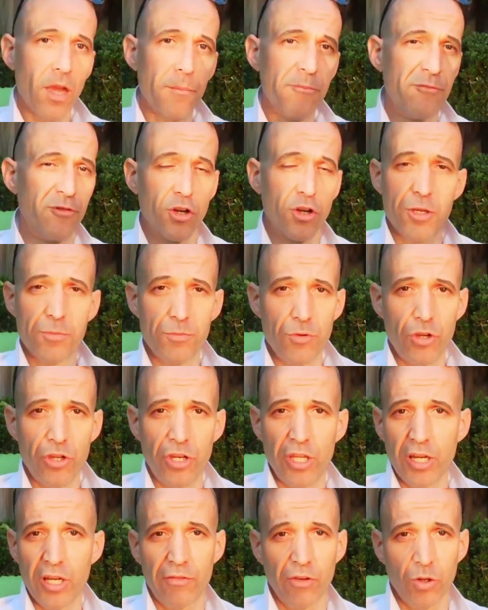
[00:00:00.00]
For
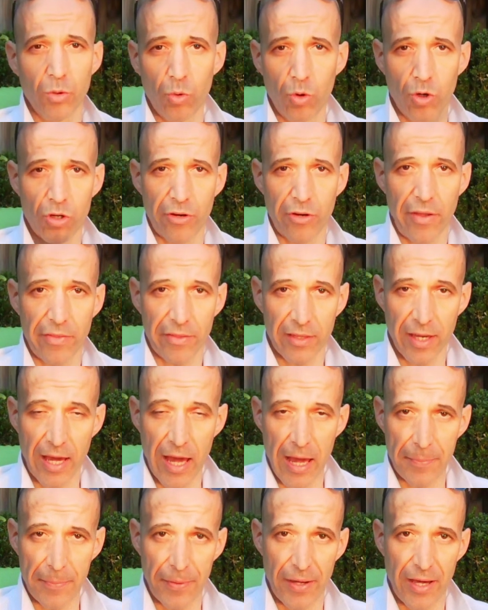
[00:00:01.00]
commuting, I've got to walk around the
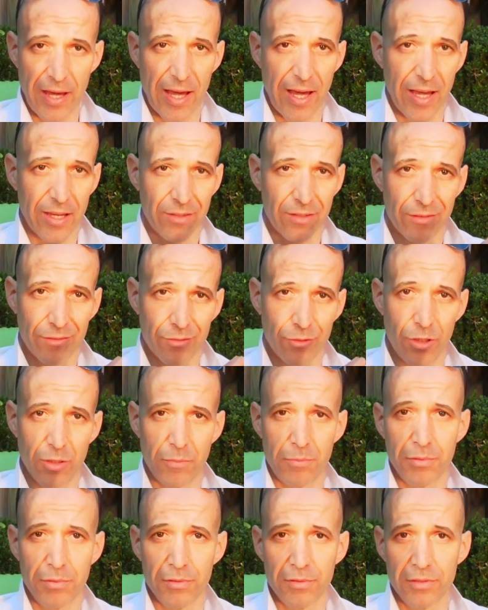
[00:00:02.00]
car park, through the
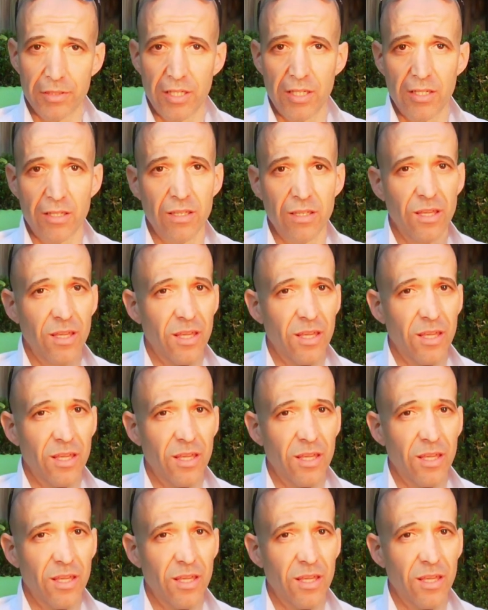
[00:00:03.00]
building.